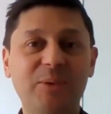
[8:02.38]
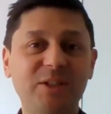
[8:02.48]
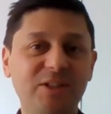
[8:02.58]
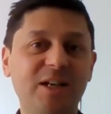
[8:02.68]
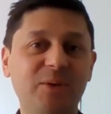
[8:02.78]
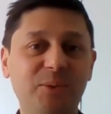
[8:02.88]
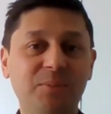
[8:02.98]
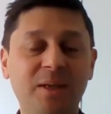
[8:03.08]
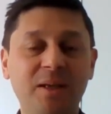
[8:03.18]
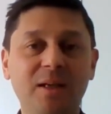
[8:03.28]
channel
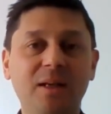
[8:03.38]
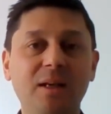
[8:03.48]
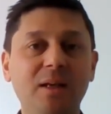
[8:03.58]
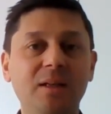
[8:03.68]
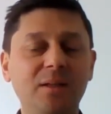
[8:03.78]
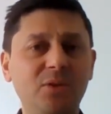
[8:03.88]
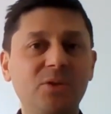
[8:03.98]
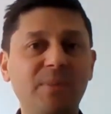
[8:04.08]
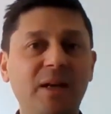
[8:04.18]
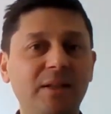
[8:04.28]
that
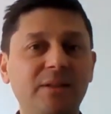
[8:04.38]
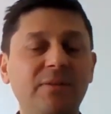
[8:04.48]
talks about this.